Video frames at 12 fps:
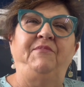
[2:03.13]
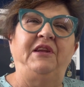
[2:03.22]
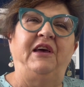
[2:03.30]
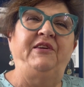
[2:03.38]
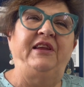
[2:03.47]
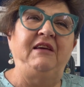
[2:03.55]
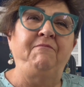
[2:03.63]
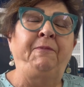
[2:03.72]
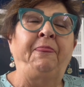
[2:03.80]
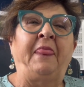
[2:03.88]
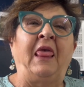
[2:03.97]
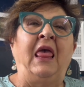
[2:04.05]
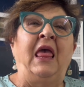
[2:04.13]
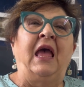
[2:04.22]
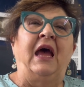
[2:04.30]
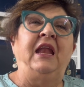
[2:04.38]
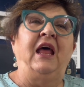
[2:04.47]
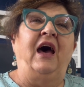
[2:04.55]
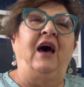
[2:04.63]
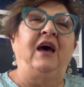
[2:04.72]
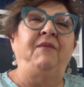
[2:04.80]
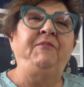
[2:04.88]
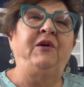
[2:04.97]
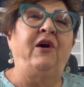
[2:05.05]
Benoni, and
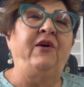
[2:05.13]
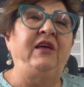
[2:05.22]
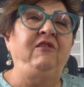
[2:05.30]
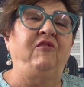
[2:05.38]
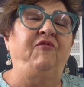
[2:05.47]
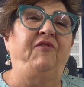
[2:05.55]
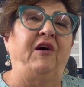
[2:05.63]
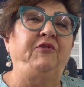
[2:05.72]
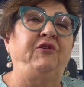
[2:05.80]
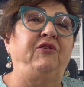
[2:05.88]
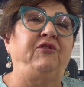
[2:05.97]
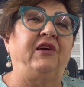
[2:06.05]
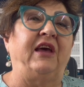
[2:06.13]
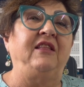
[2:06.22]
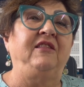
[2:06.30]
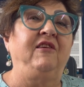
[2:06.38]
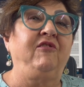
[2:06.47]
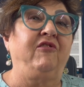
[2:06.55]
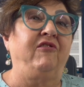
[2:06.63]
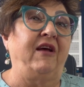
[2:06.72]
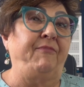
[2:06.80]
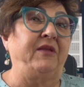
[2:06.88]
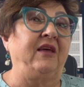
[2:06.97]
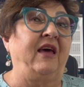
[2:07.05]
I'm going to vote to get this
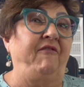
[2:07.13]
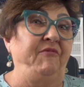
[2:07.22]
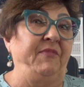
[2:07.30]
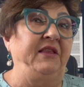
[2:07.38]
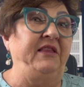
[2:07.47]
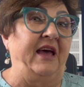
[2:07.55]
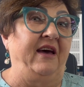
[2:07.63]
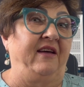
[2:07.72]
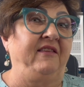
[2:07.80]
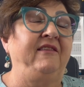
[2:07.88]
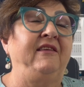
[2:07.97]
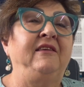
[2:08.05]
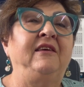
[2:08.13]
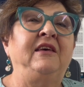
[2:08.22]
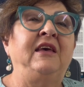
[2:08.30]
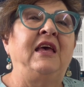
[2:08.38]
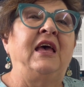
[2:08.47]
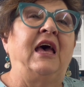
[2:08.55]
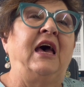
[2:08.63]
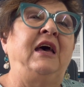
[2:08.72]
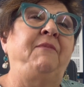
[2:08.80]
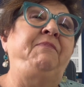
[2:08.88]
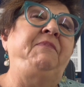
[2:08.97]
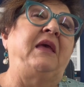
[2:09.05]
corrupt government out.
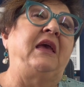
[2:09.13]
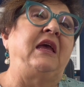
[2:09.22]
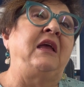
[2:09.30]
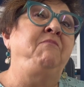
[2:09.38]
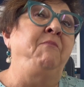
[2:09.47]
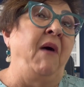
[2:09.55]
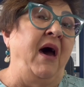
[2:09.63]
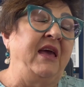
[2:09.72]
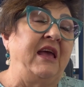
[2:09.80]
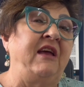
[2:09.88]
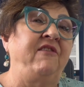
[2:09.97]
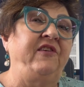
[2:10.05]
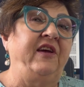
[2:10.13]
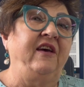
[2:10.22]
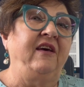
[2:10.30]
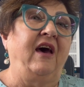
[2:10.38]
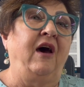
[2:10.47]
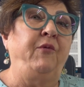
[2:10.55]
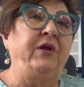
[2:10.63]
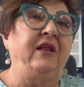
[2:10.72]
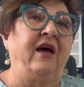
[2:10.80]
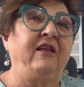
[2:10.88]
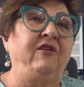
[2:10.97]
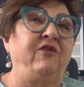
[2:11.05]
In my area, I would
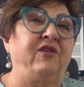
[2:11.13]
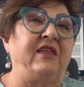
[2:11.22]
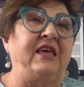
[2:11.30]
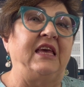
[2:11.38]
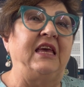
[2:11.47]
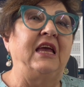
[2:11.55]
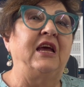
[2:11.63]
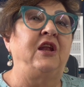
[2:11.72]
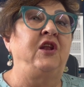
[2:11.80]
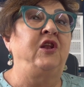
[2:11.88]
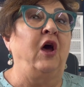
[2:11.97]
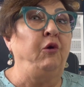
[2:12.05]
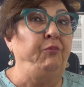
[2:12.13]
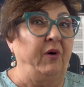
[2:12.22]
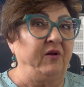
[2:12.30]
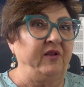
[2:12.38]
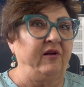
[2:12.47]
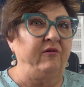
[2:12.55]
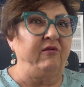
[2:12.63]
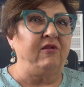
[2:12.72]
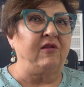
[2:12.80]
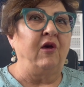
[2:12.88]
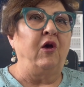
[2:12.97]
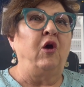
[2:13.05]
like to see no
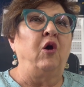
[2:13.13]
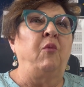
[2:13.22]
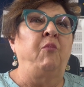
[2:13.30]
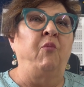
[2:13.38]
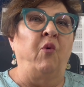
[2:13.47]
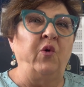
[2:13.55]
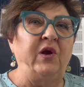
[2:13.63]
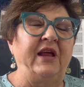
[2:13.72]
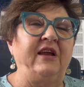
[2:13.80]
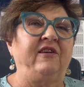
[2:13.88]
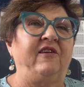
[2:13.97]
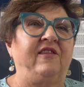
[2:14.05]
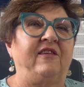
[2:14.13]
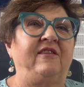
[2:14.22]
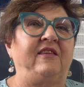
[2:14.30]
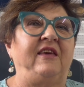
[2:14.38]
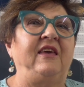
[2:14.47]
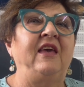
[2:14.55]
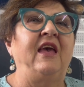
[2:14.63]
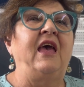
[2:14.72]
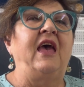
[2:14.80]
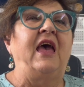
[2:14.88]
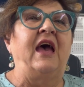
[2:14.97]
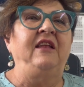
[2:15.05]
potholes, more electricity,
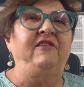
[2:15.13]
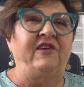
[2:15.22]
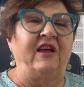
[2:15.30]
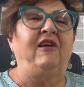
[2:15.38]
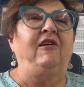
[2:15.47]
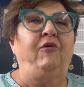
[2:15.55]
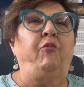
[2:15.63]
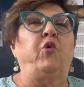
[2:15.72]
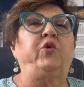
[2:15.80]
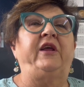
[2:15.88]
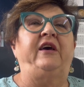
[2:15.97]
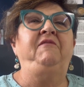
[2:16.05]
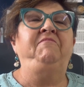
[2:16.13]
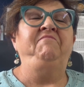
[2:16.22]
and regular water.